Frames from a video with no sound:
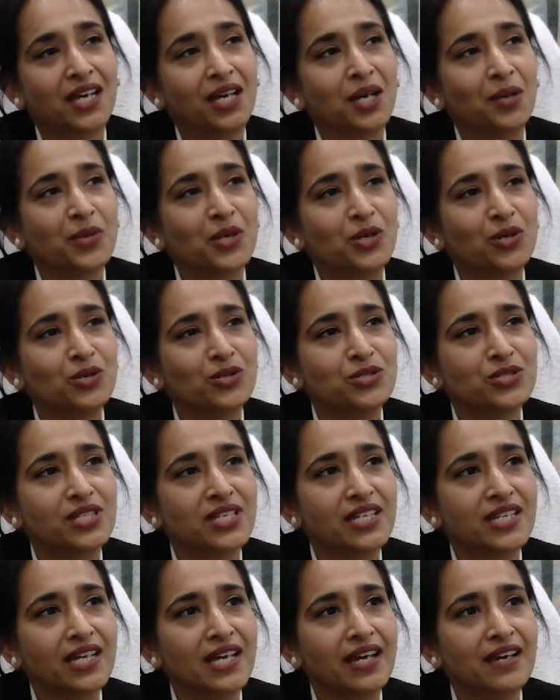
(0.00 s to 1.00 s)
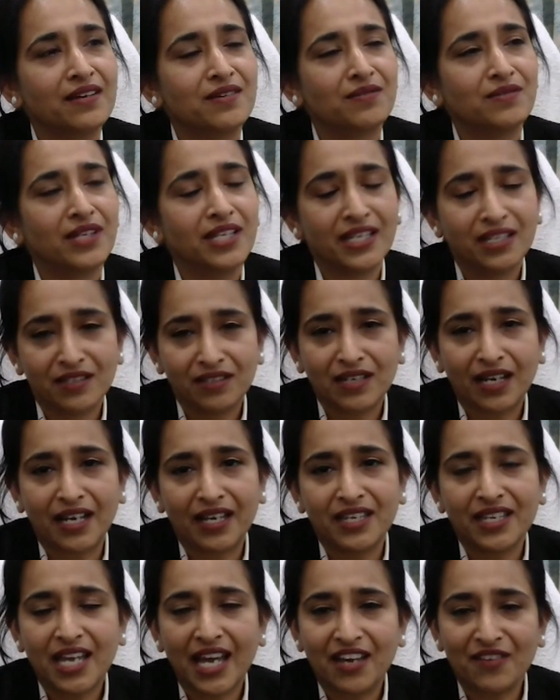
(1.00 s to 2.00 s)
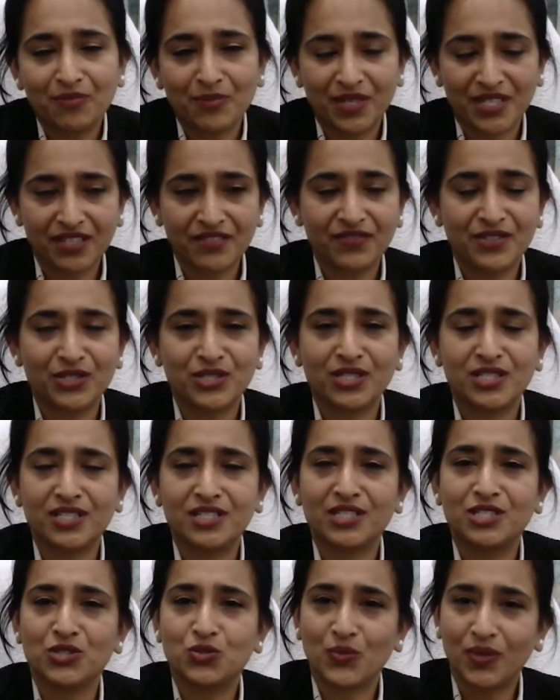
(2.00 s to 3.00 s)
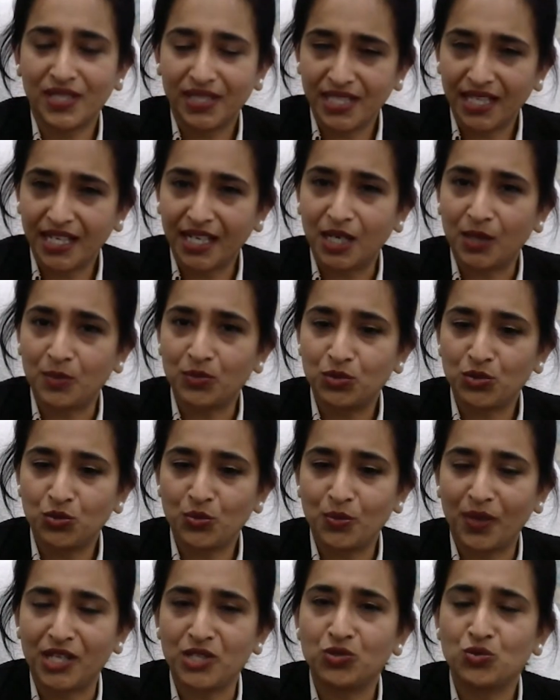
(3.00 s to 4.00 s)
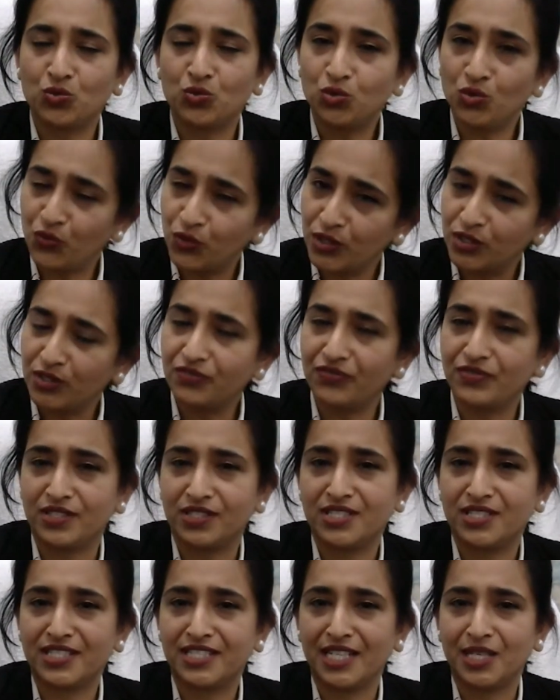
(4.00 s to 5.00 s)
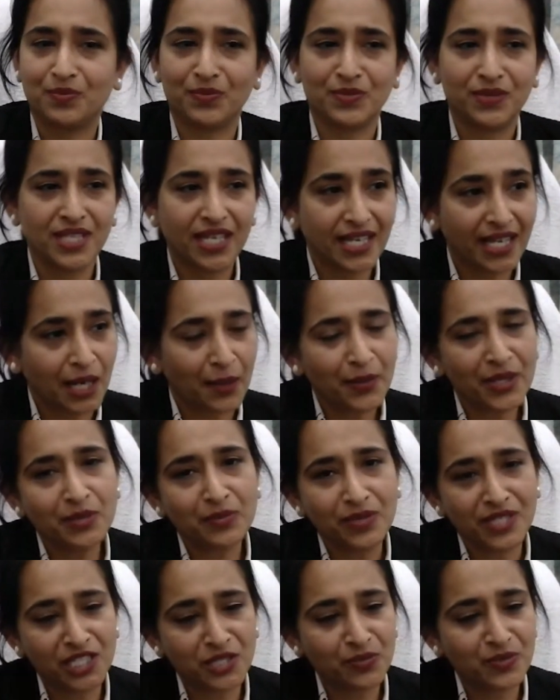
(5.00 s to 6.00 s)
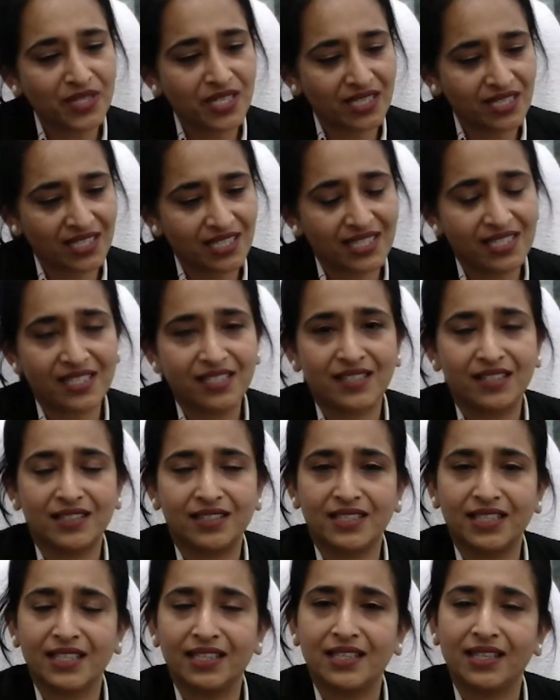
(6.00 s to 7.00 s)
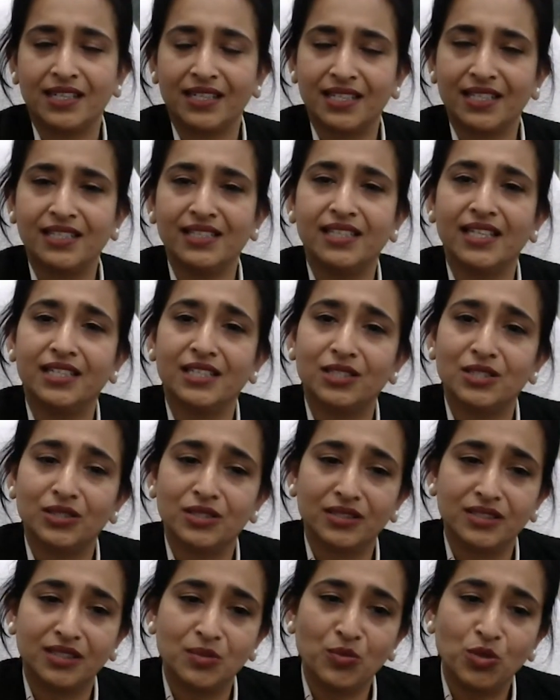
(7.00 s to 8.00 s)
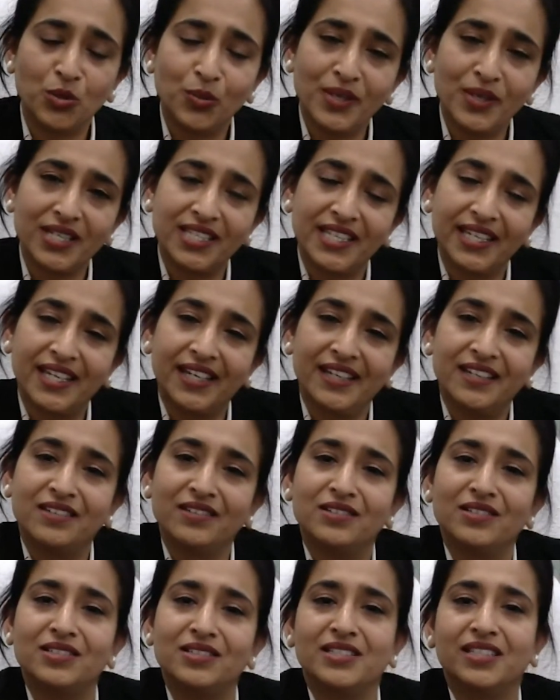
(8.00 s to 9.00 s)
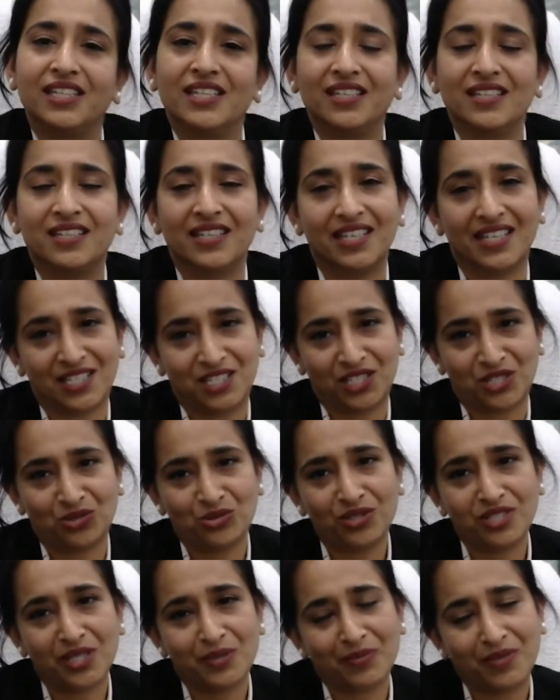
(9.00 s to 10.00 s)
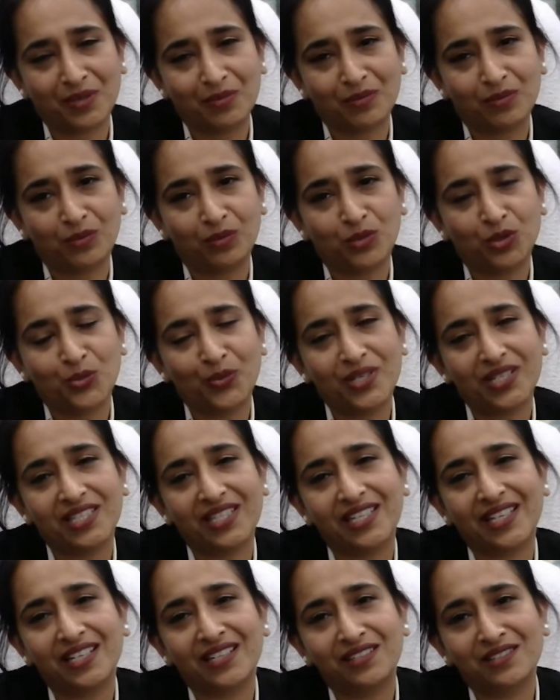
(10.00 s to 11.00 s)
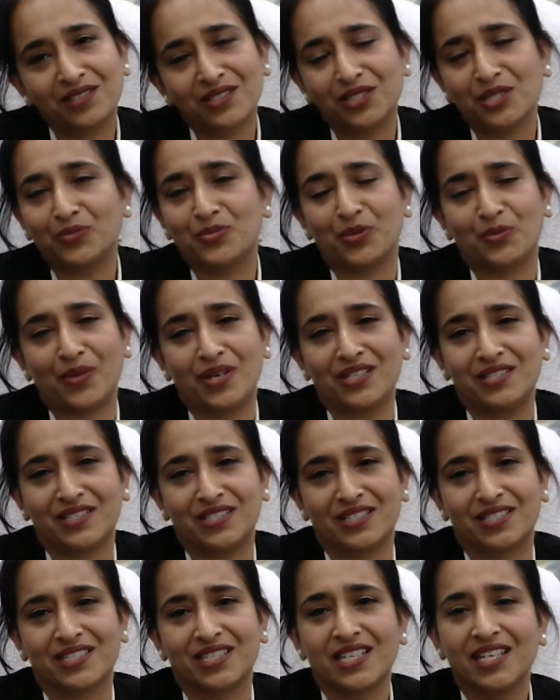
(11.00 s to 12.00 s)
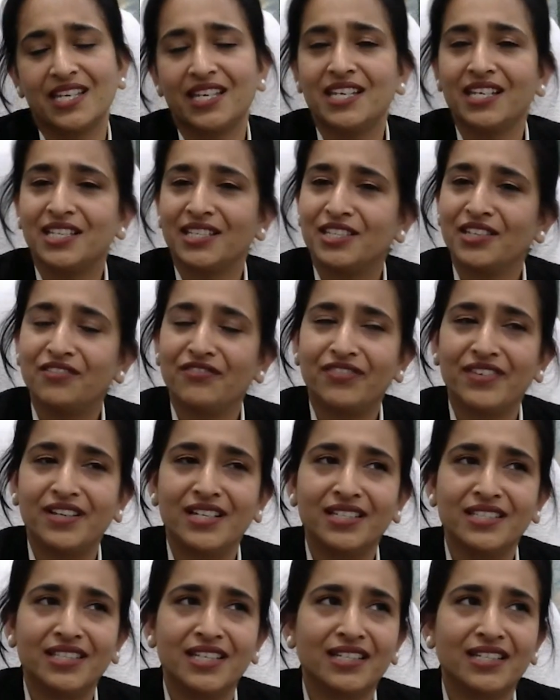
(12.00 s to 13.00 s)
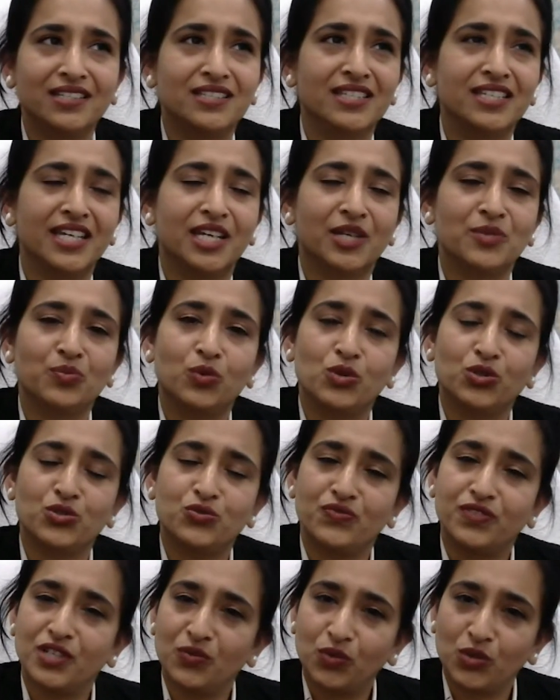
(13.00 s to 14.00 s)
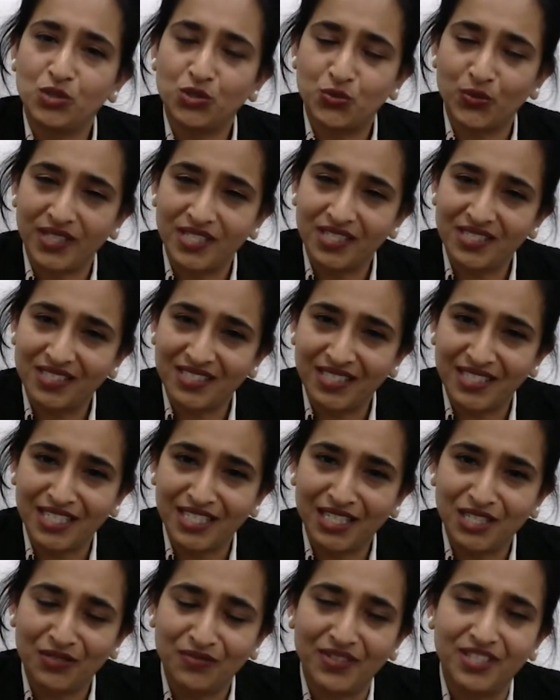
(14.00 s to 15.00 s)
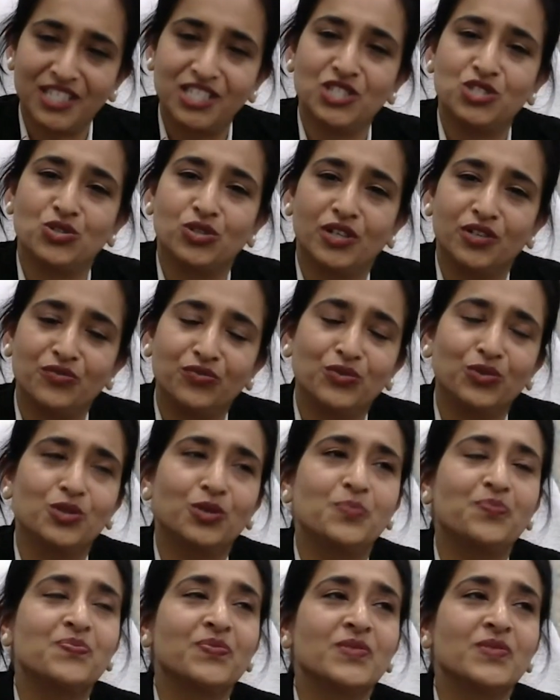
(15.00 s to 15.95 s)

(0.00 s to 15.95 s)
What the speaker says: Because there, like, I have many visitors when they come to my school for the first time. They come and meet me and they tell that the moment they entered the gate, you know, the moment they entered the premises, they felt that the atmosphere was very serene, very joyful.